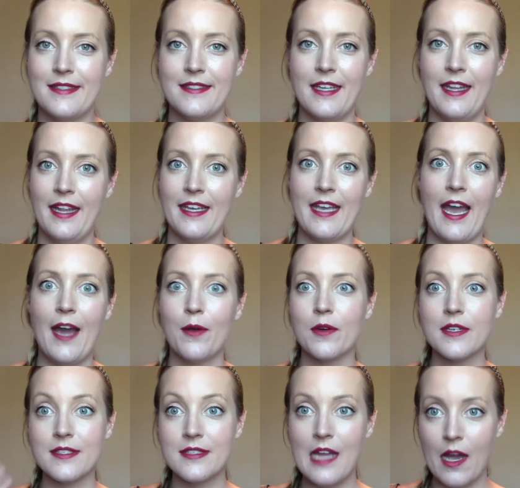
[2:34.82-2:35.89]
say like
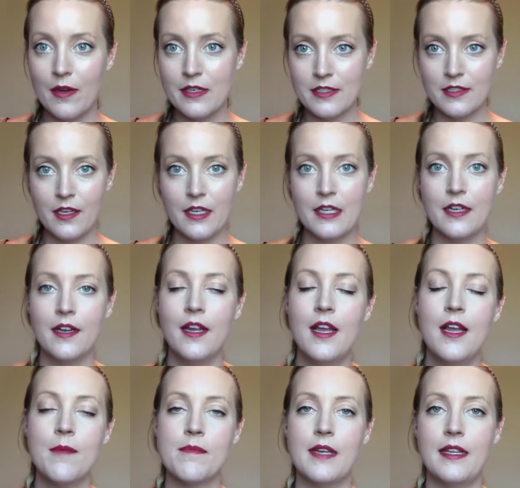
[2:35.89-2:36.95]
hours and hours longer,
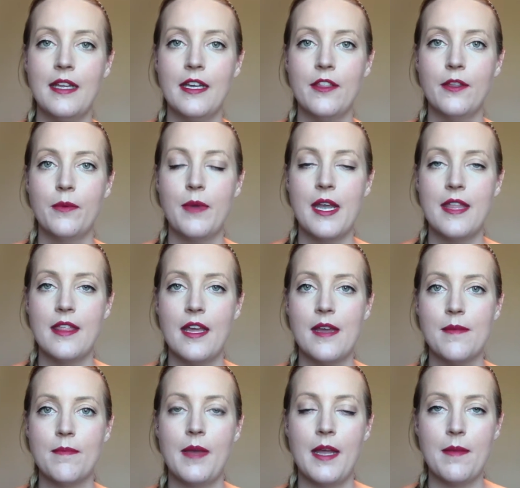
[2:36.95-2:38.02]
but I like the way
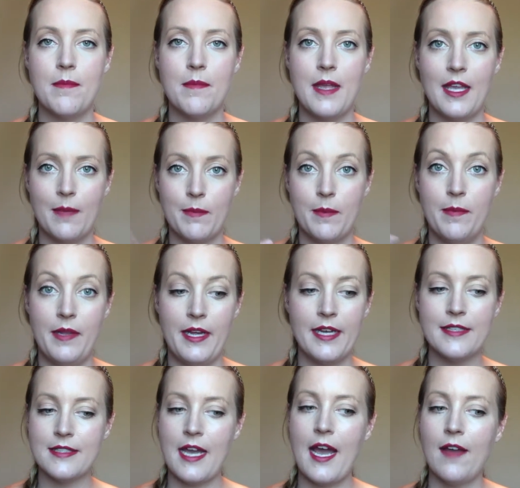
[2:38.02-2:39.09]
that my makeup
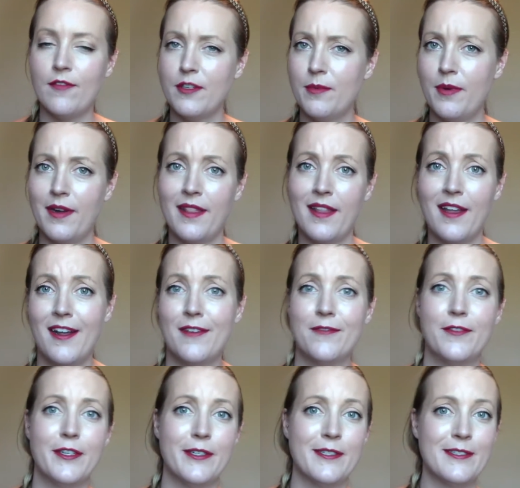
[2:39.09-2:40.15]
applies after putting that on
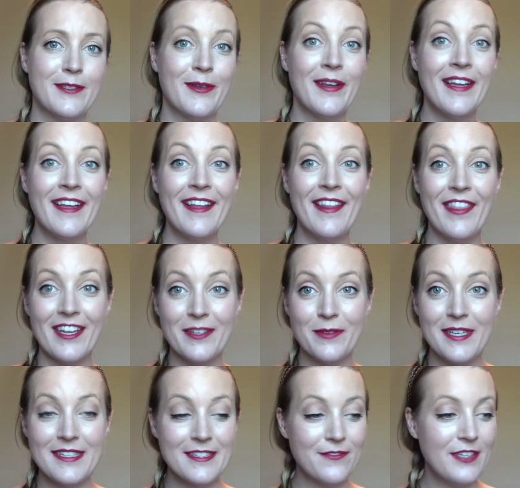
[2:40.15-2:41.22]
first. So that's
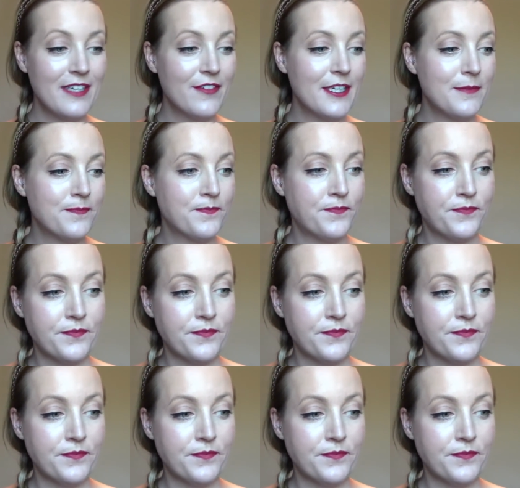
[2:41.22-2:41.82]
why it's a favorite.